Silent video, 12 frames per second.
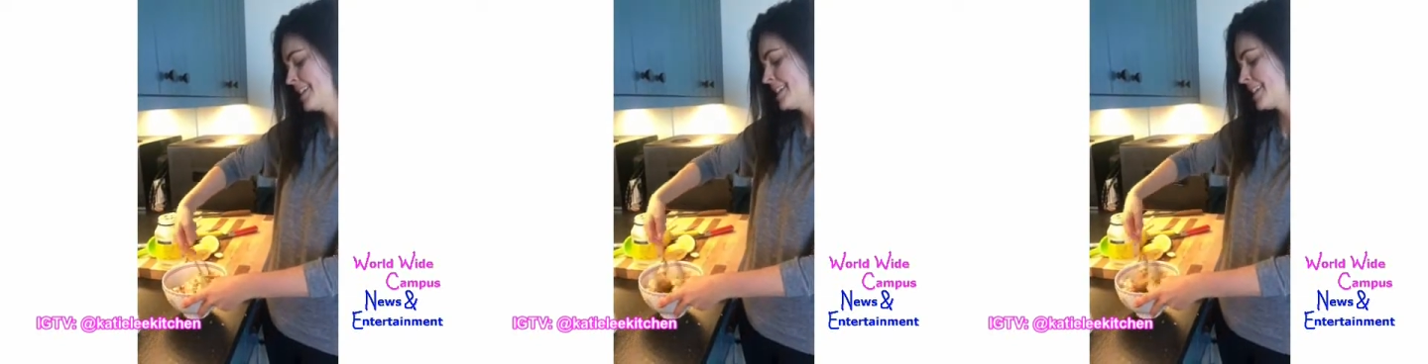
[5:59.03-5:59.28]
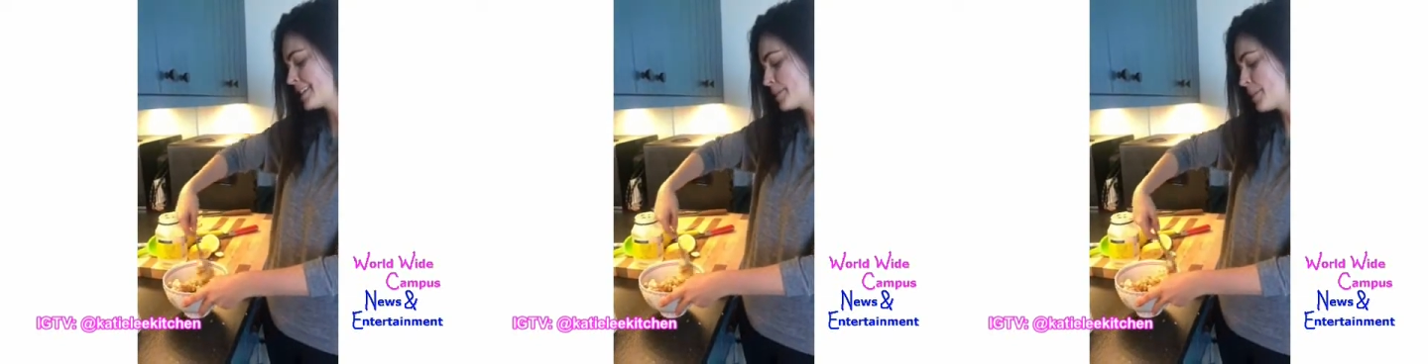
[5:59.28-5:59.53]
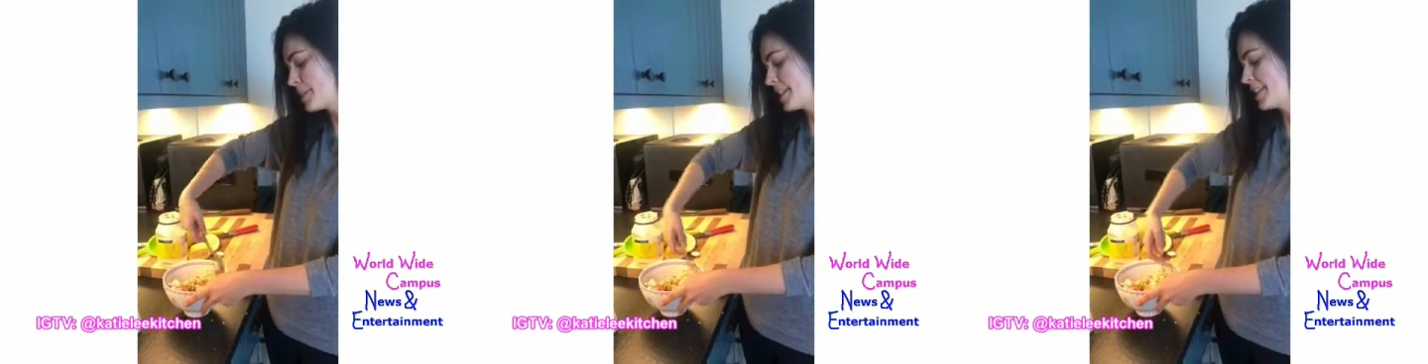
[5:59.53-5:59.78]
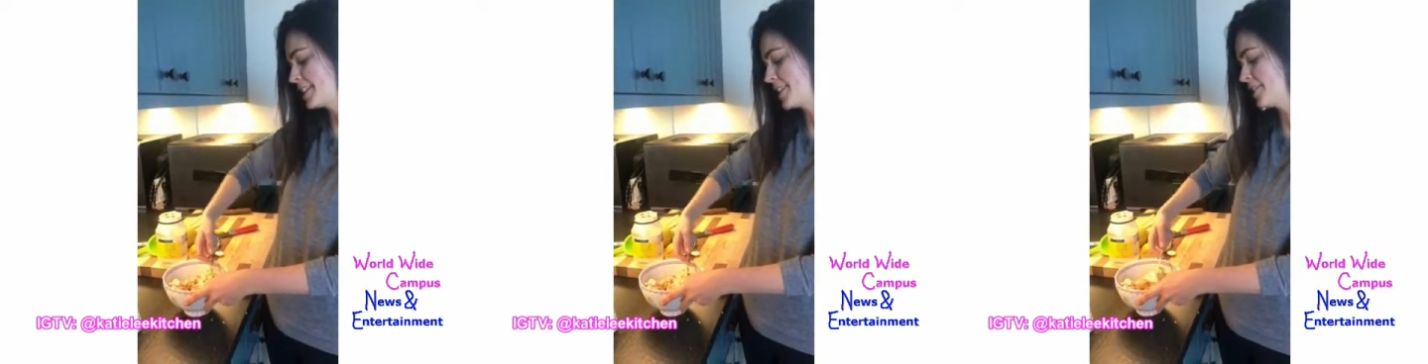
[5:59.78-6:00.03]
that's
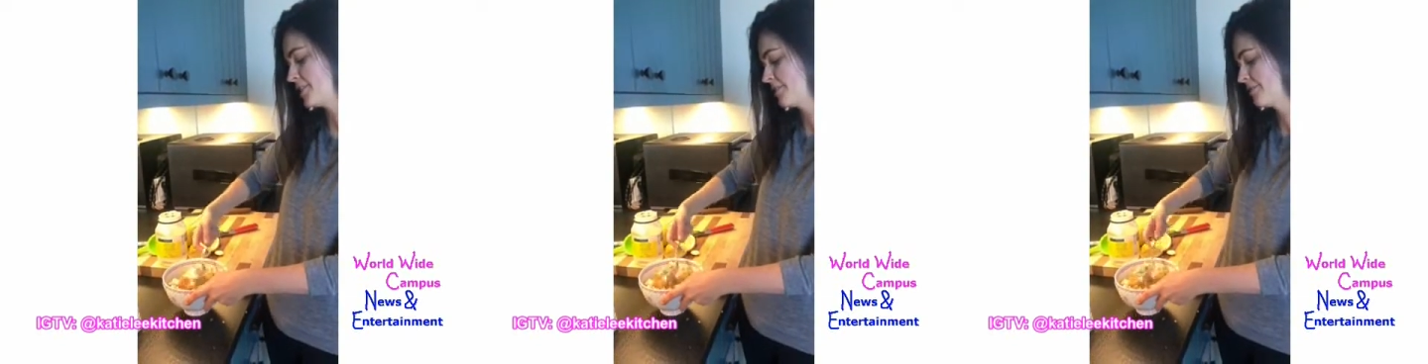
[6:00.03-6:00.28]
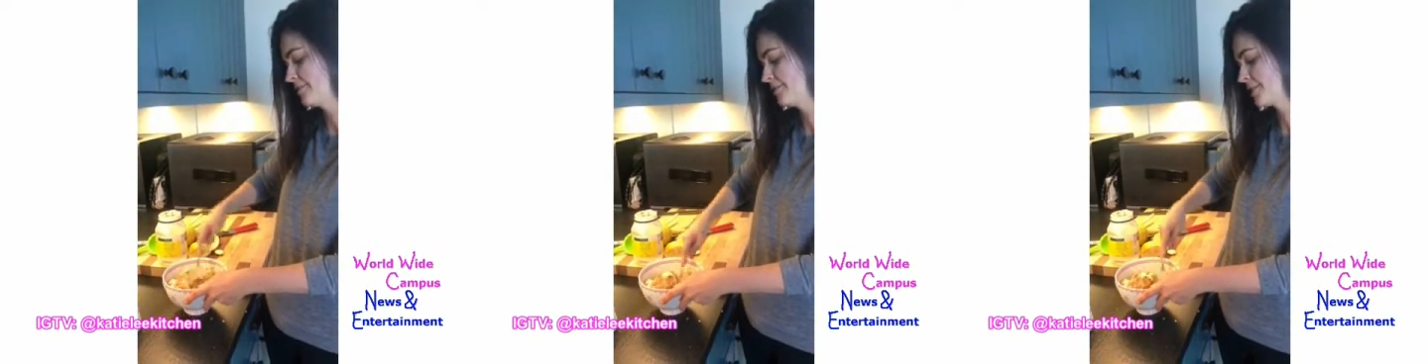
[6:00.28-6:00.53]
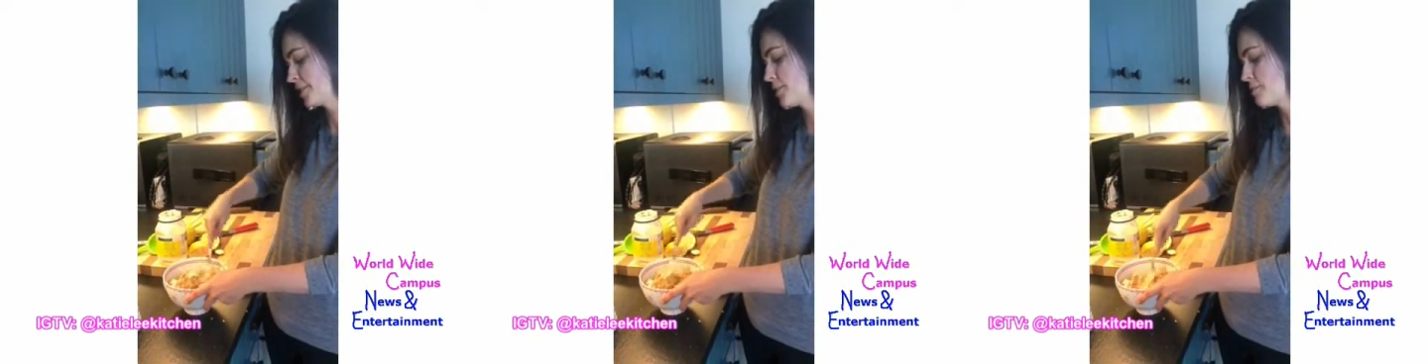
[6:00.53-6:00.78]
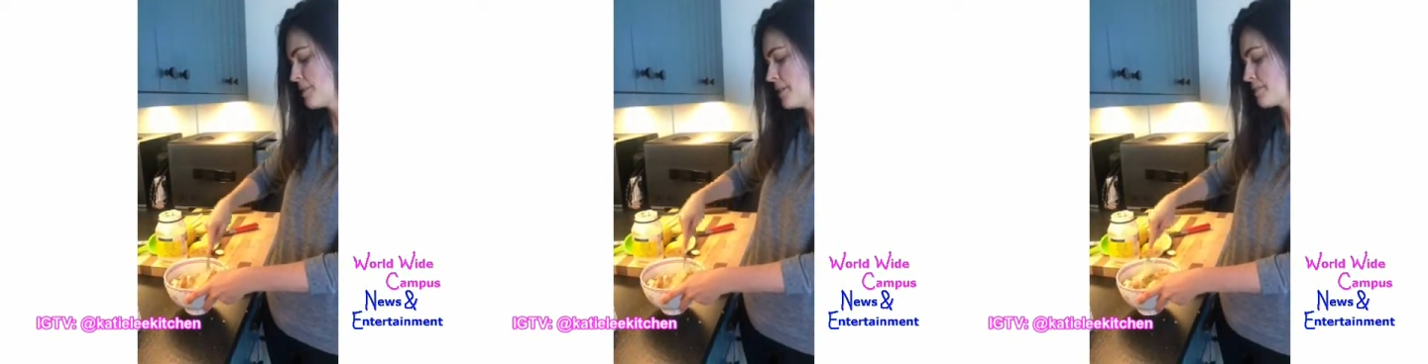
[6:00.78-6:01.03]
plenty too. Salt
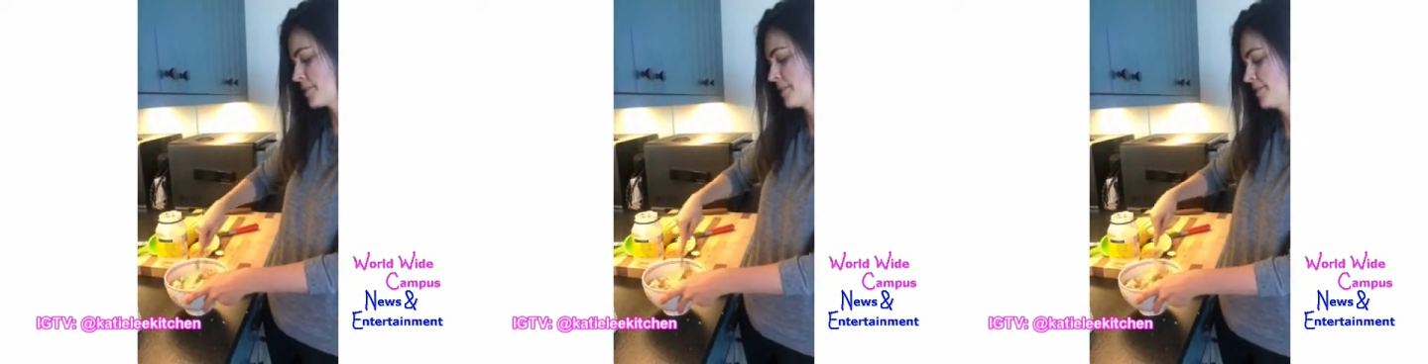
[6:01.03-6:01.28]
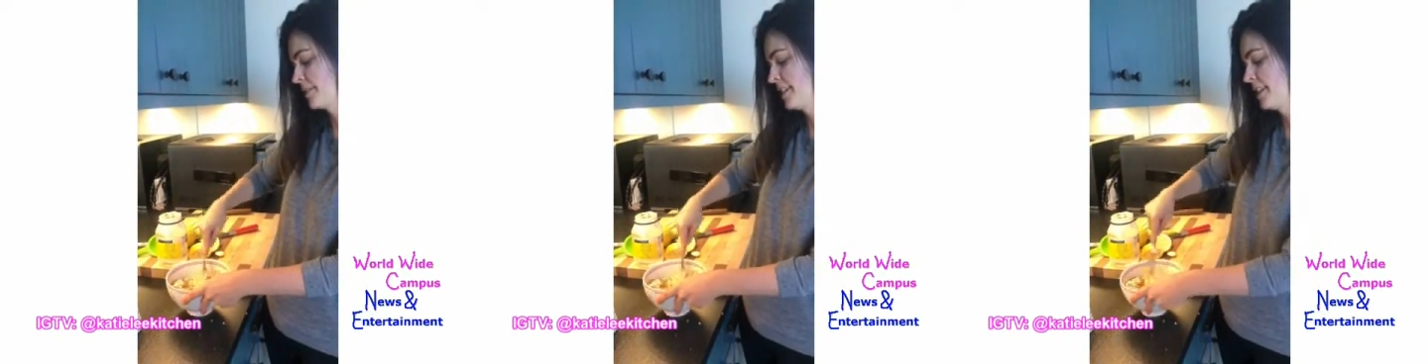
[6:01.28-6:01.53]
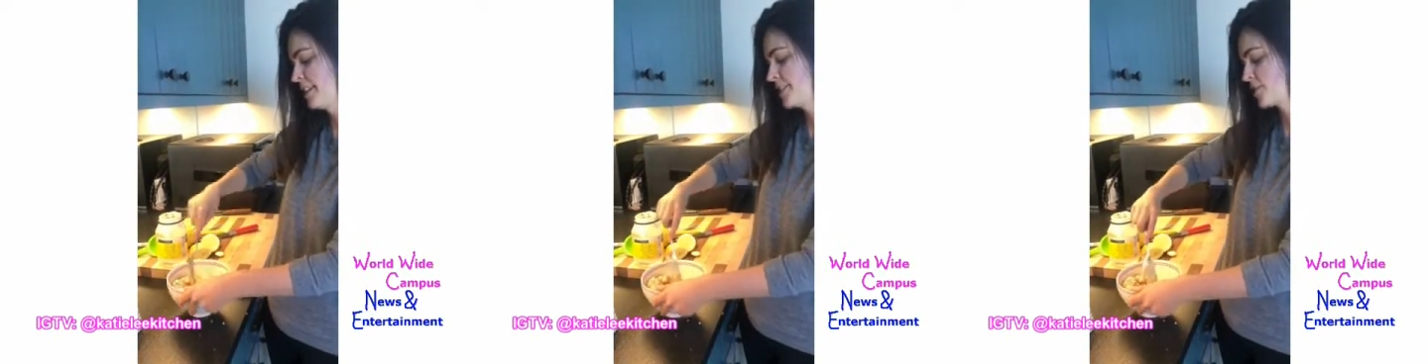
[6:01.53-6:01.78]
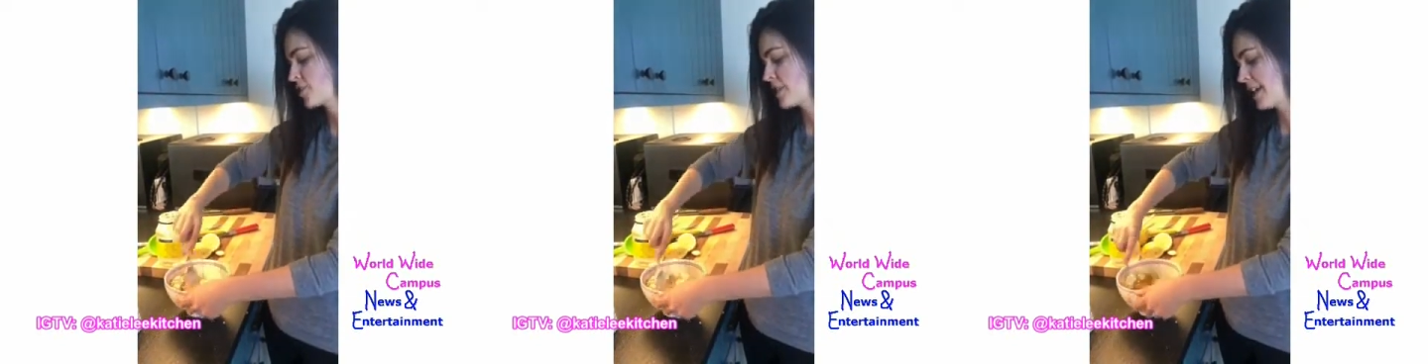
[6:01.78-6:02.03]
and pepper.
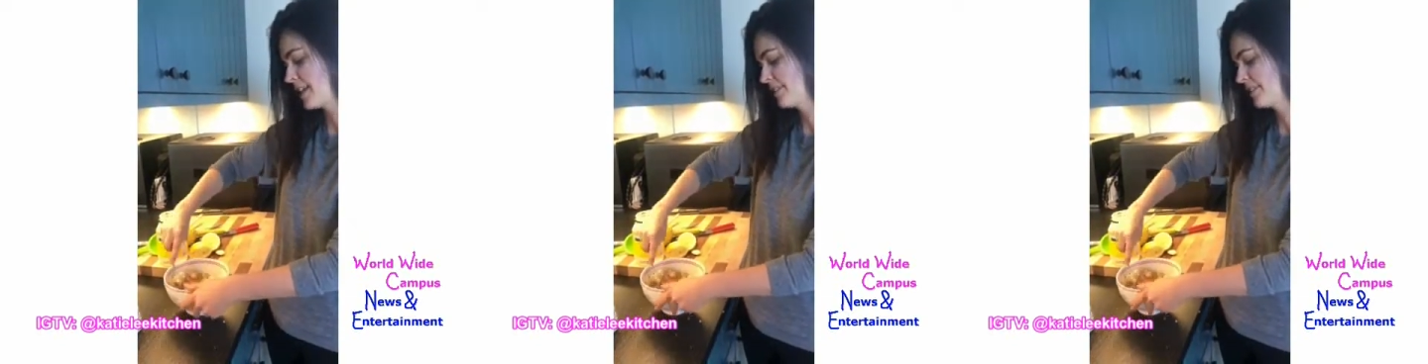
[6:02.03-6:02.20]
It's great.